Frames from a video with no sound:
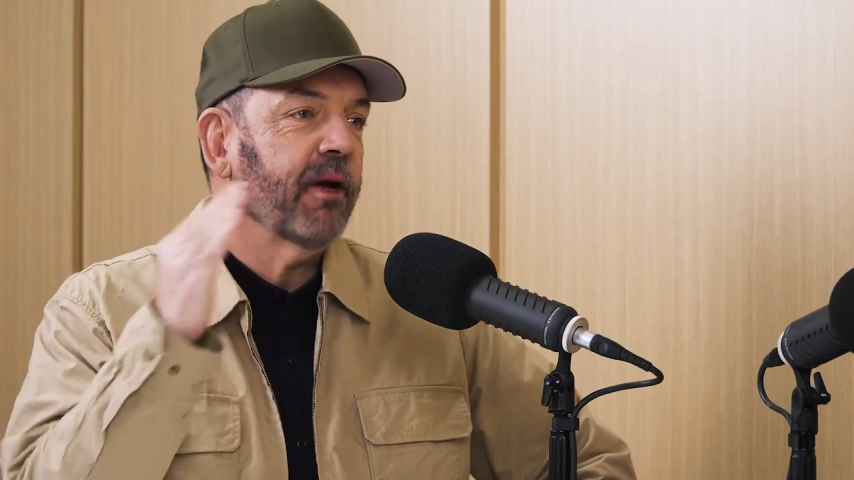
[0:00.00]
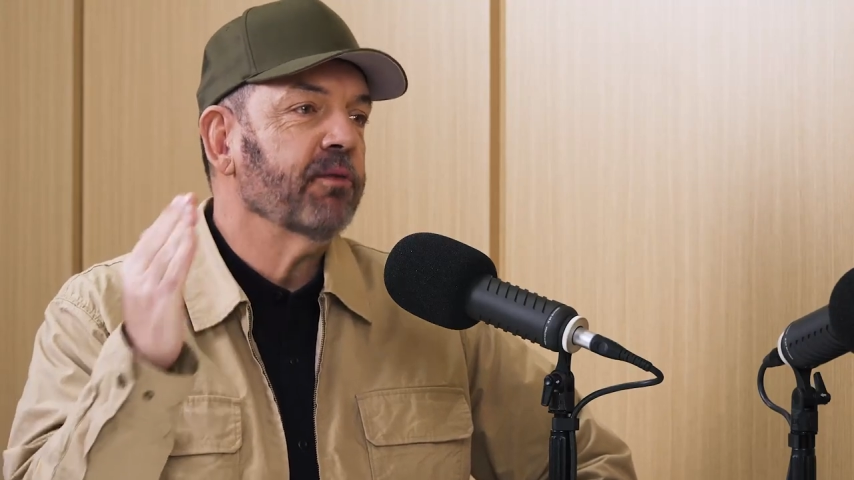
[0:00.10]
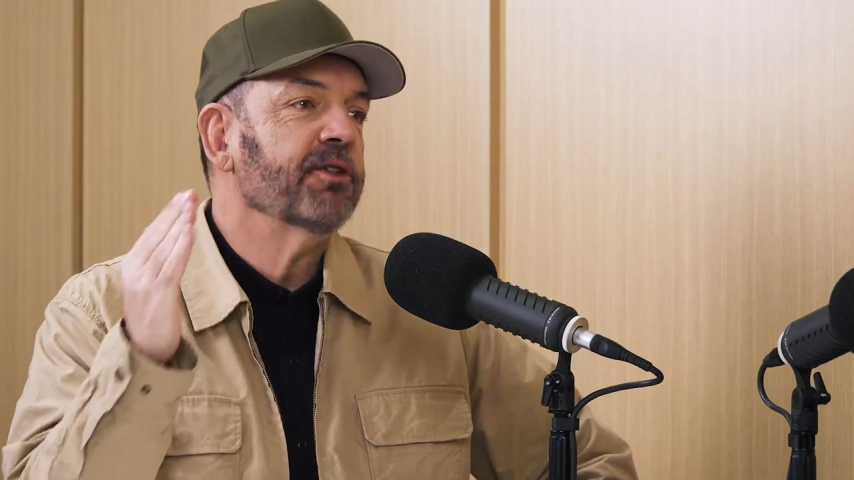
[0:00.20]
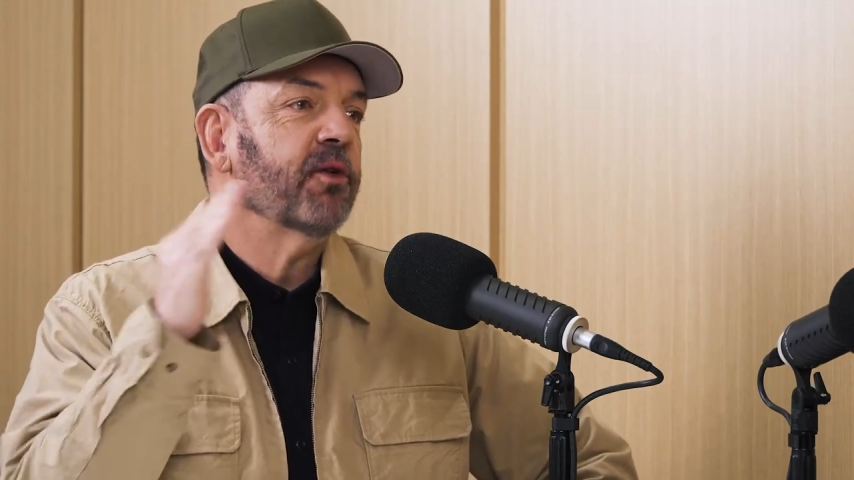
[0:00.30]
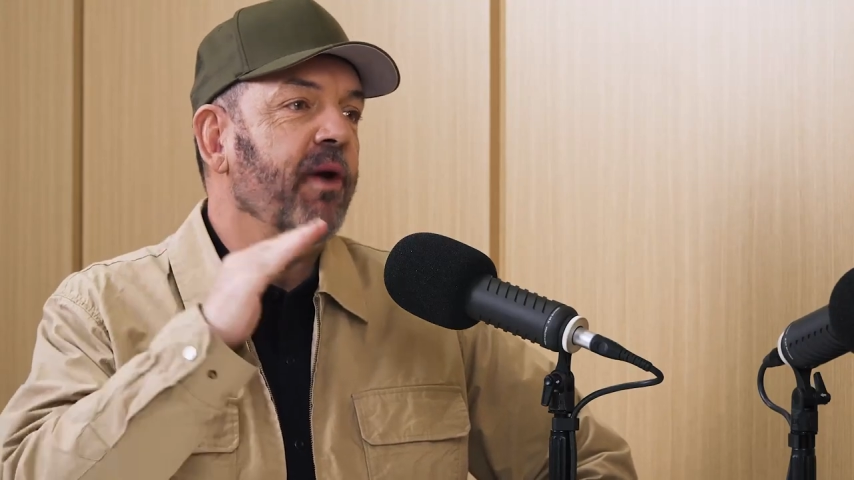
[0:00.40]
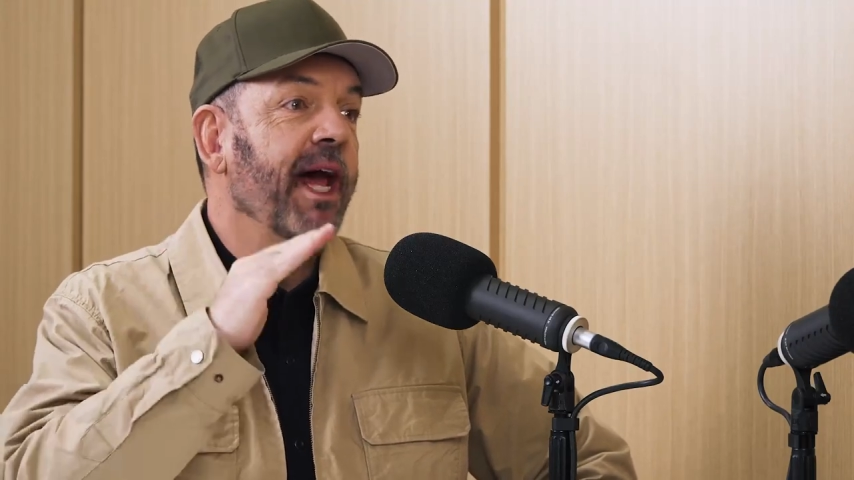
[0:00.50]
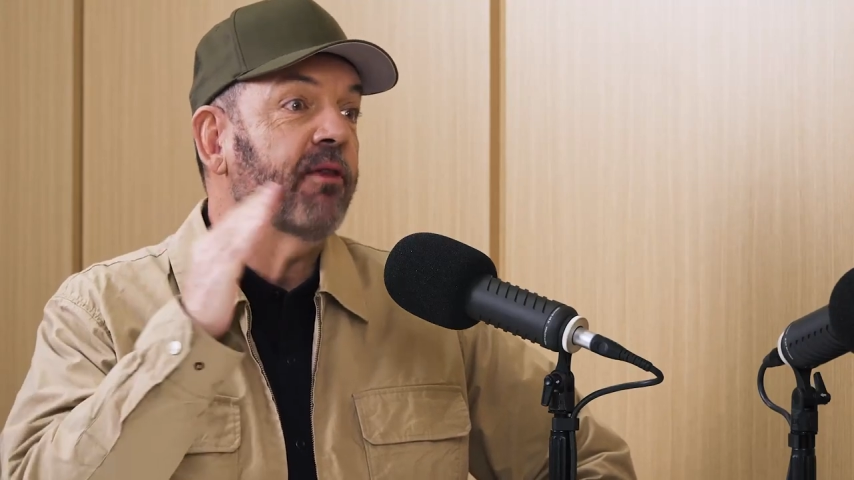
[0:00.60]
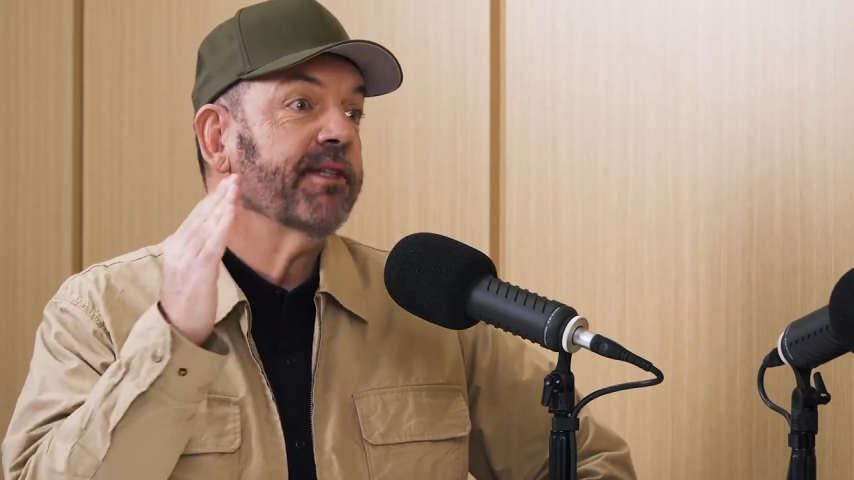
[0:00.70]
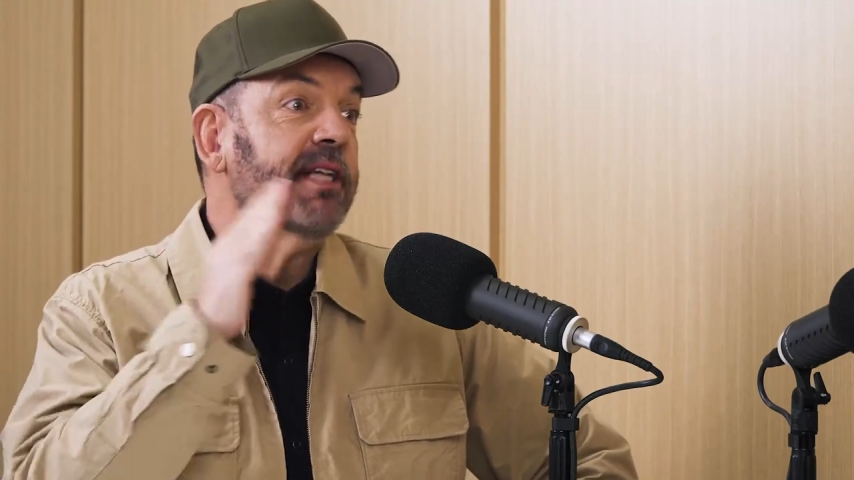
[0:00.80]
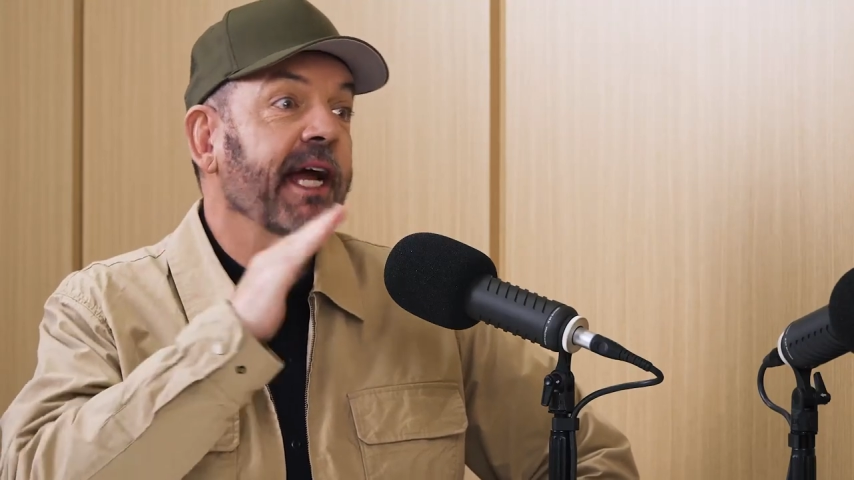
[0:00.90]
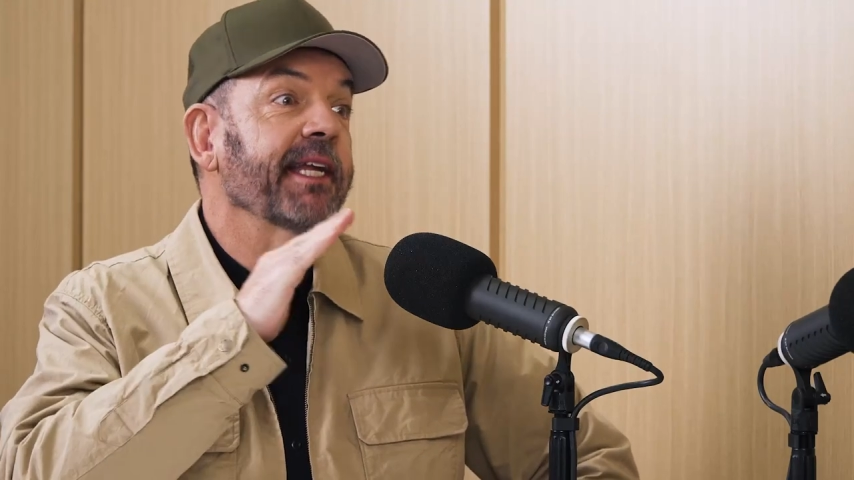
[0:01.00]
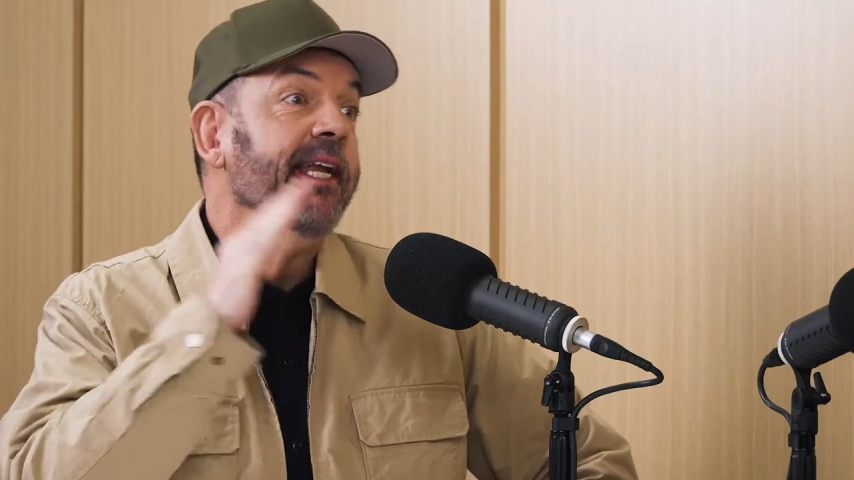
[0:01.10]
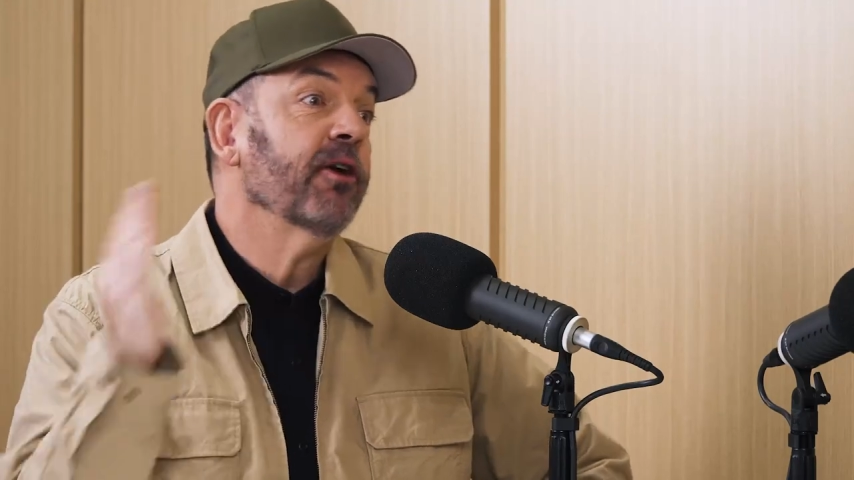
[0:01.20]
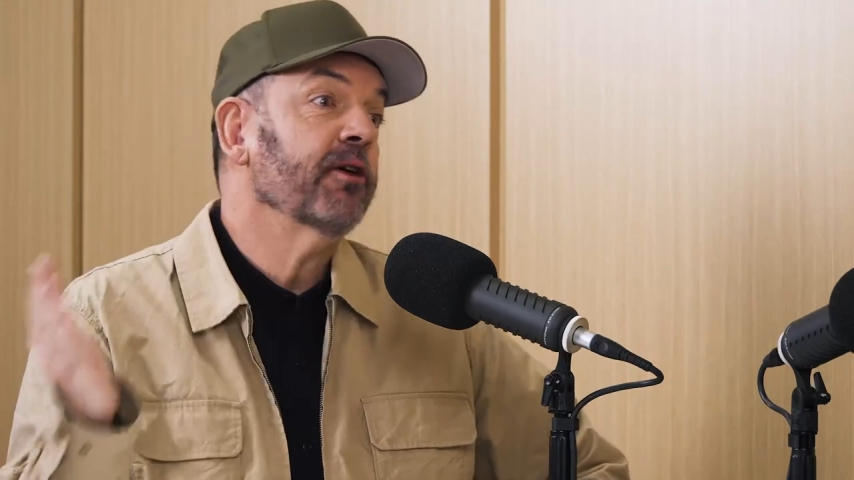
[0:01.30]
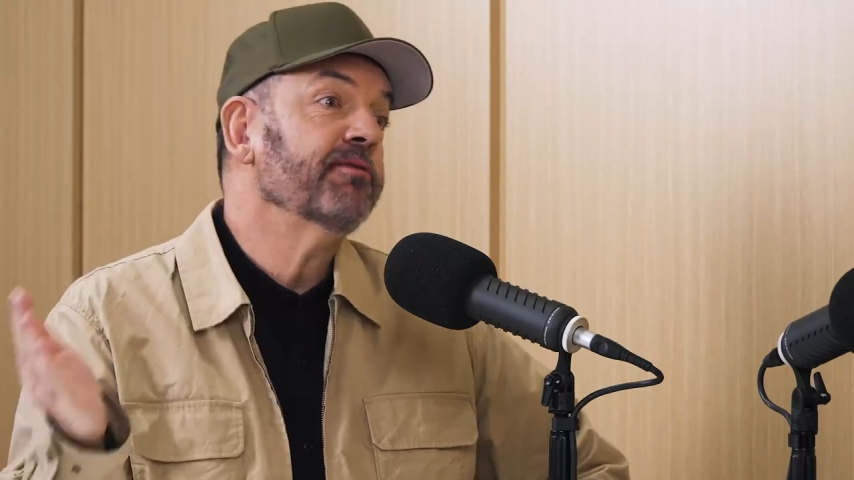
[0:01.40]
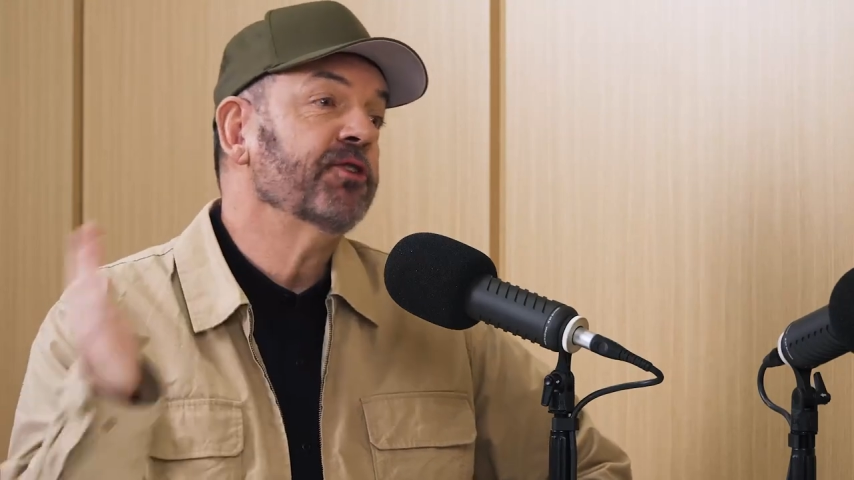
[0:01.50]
that was around this idea of